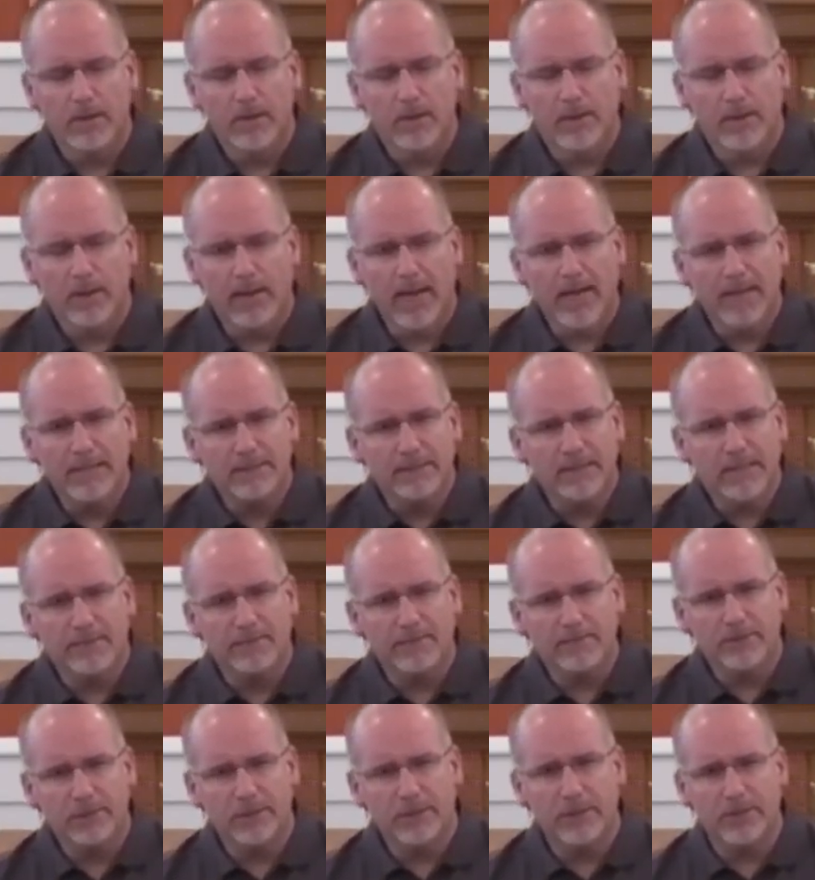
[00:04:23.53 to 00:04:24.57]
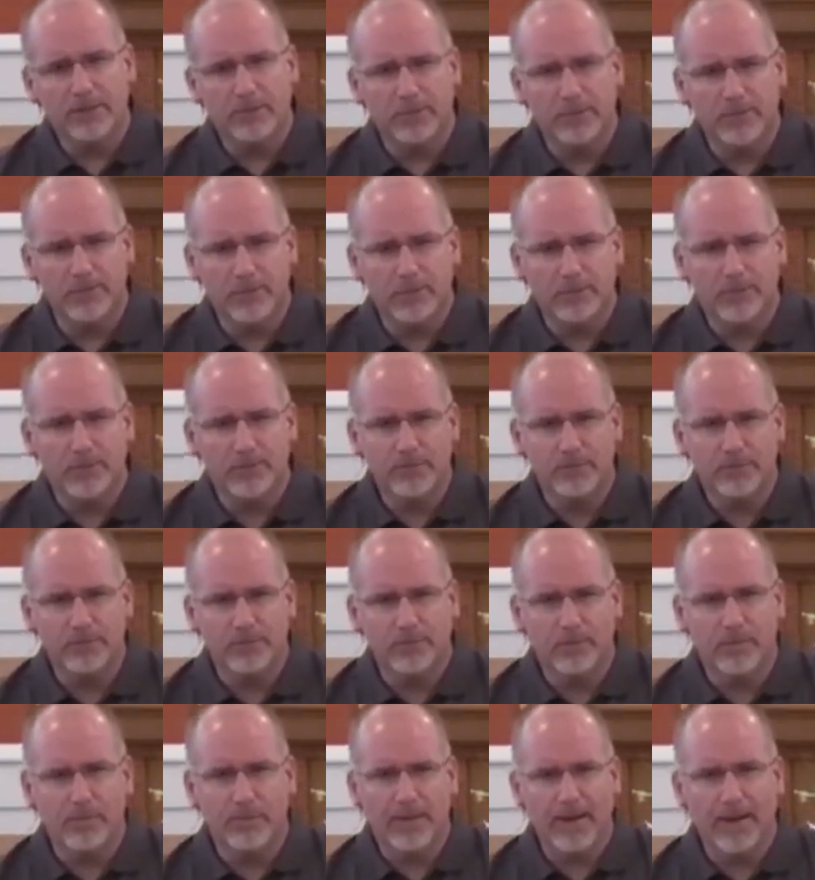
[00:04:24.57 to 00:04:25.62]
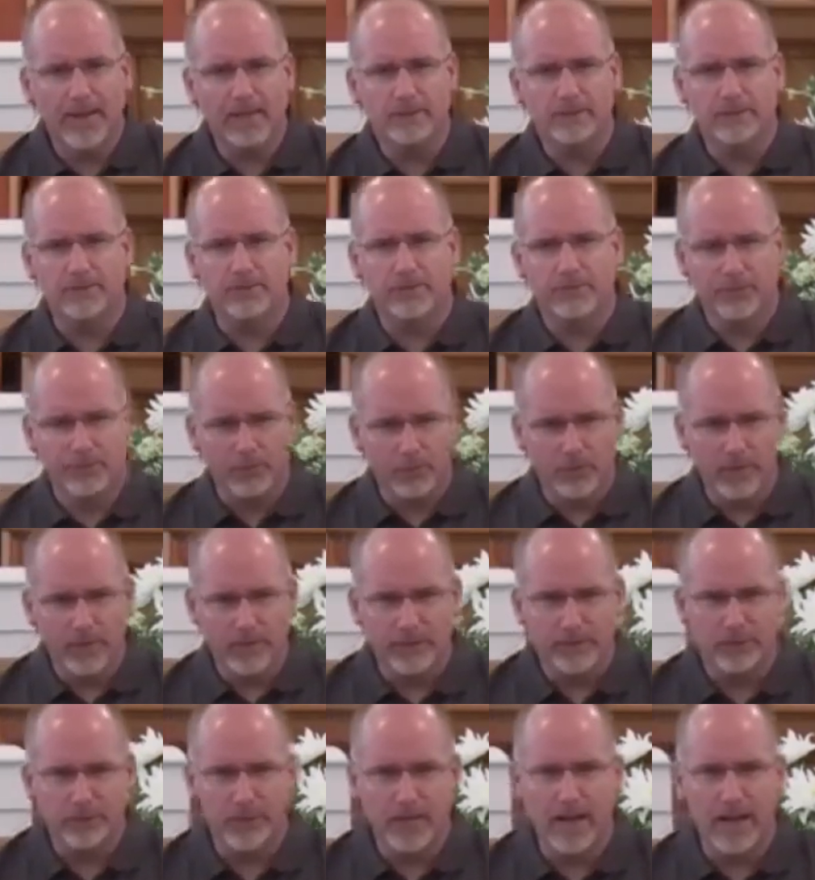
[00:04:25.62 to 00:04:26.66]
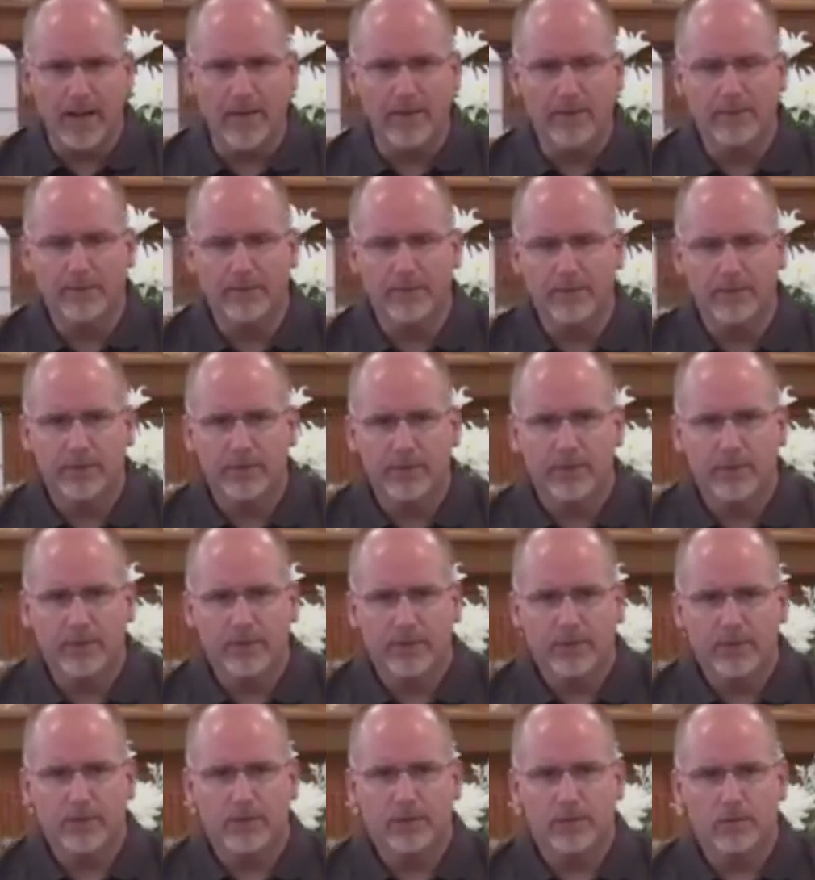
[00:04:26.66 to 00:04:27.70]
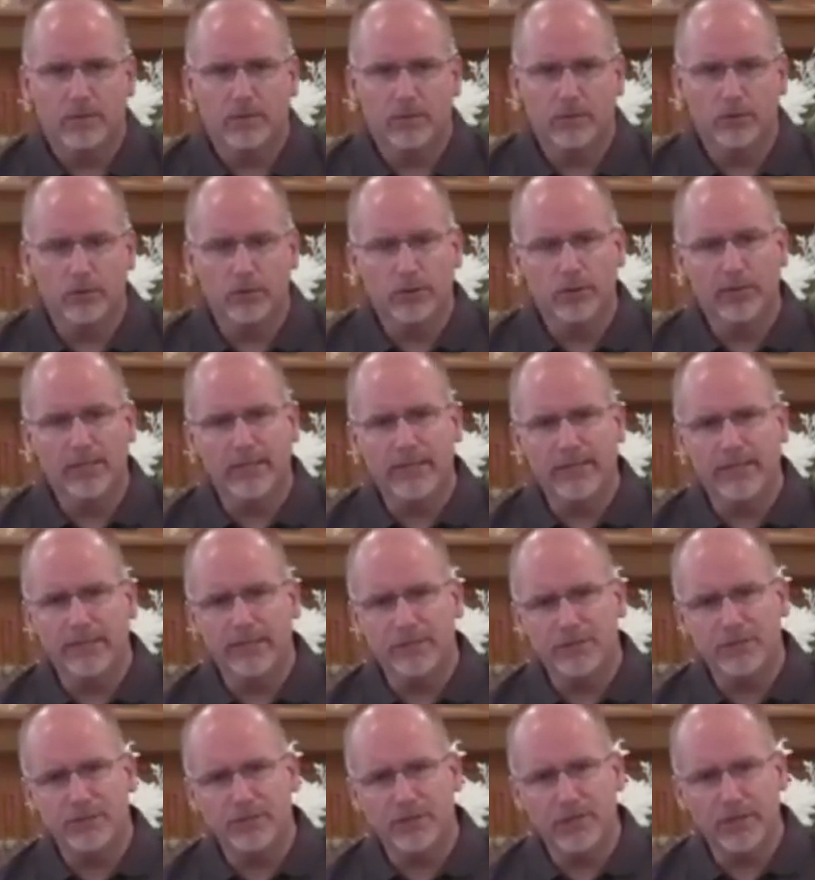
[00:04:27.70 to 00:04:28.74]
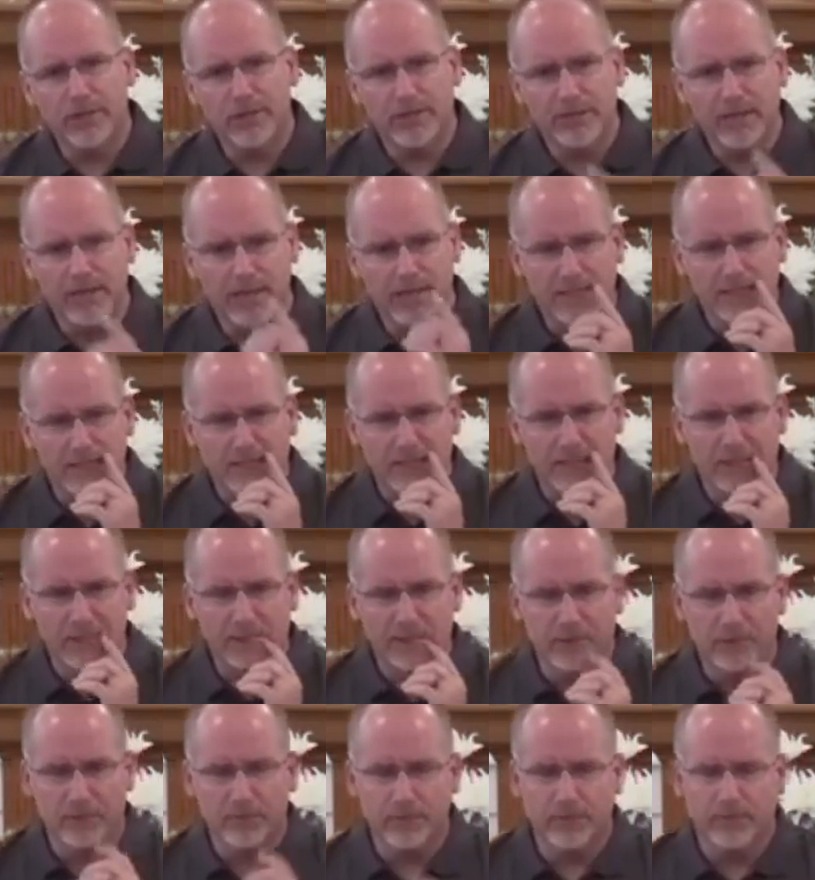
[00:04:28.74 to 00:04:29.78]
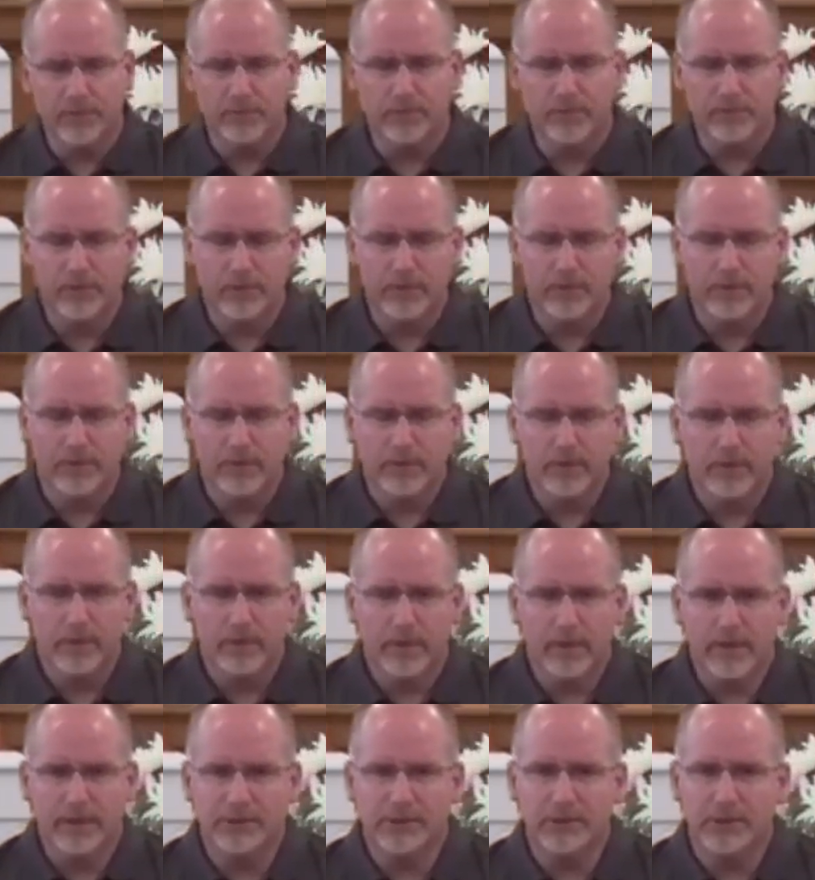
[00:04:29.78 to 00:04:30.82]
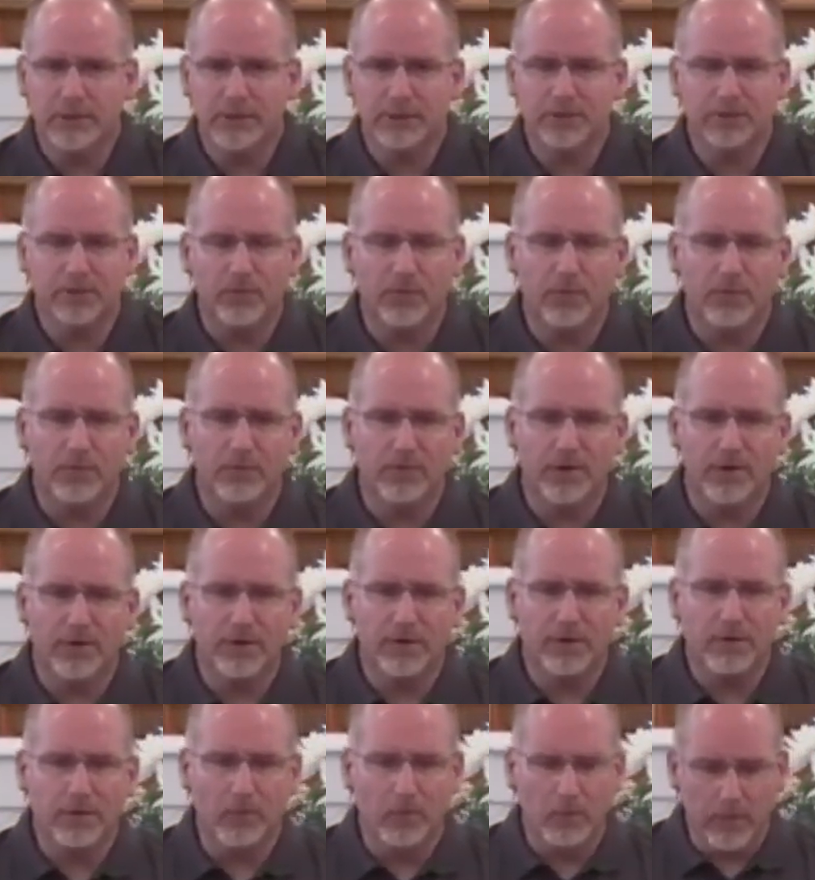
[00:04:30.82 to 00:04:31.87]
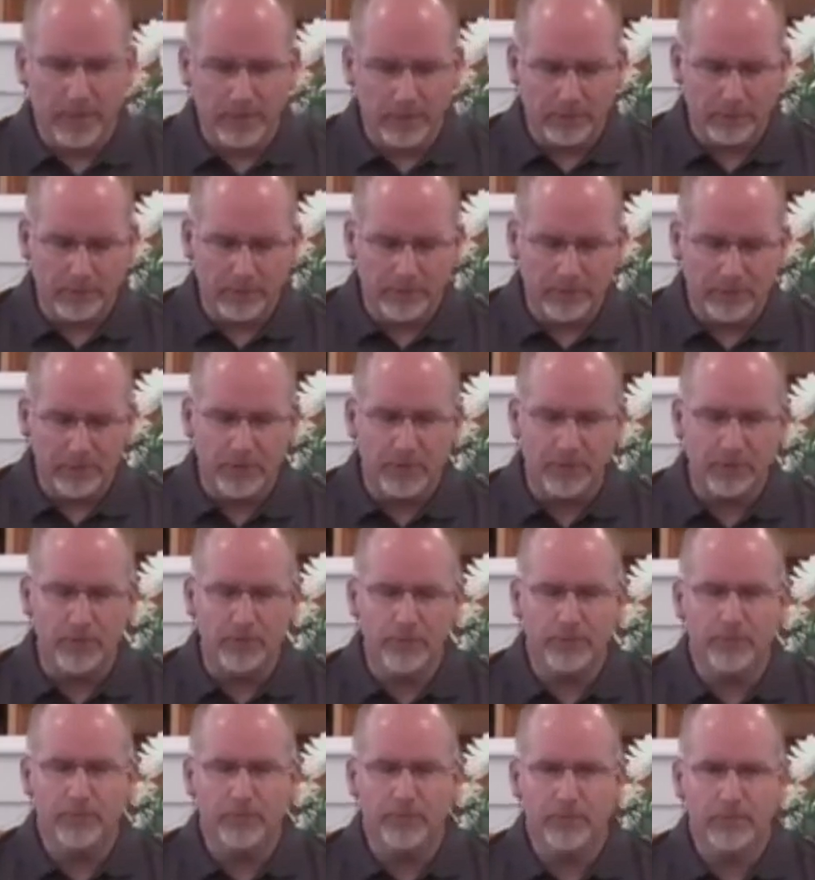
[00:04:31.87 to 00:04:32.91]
As I've shared with you for the past few weeks now, looking and studying at Ezekiel, and just for a very quick review,